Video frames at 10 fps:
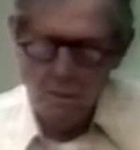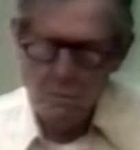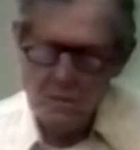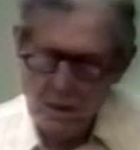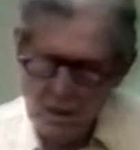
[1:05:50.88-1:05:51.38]

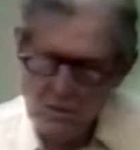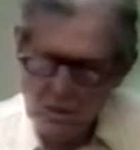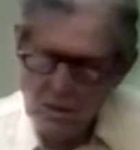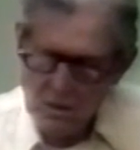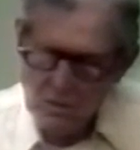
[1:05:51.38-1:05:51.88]
that
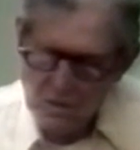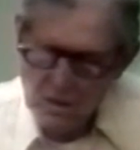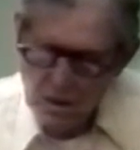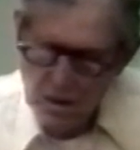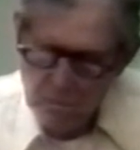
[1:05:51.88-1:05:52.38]
is
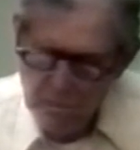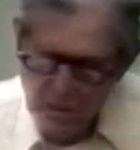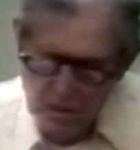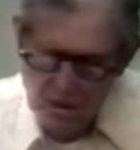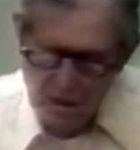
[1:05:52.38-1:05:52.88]
the
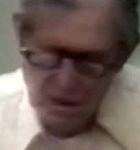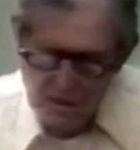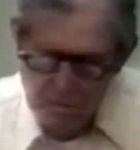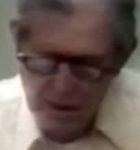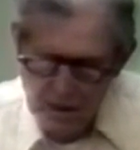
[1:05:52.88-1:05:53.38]
important
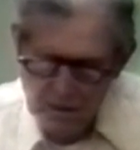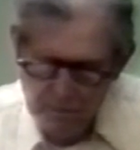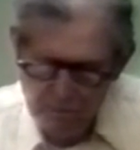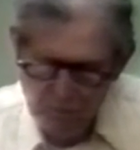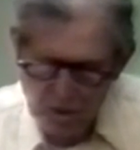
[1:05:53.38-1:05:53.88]
aspect
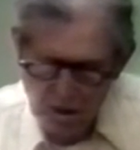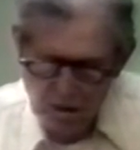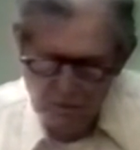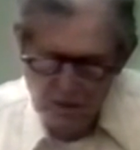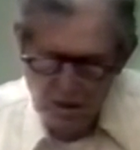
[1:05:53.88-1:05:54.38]

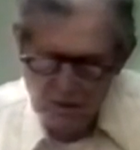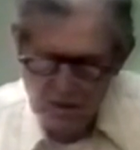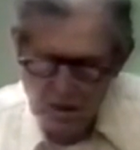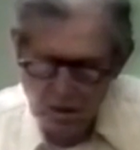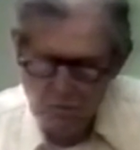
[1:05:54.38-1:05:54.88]
of this
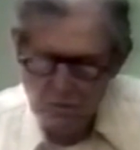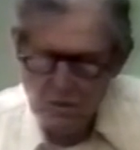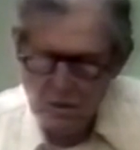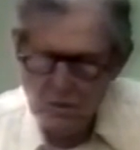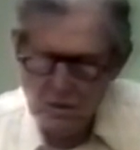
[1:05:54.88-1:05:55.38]
cultural
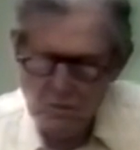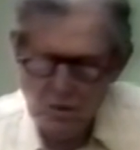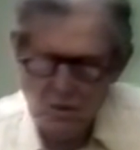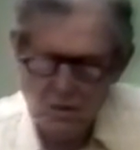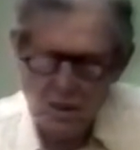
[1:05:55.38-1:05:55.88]
coding,
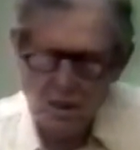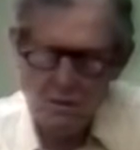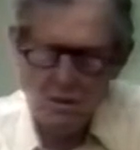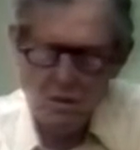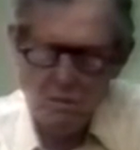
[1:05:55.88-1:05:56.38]
which is
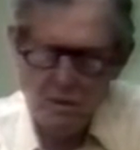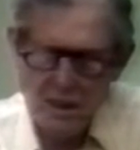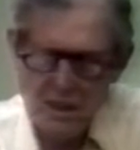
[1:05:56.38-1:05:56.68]
carried on by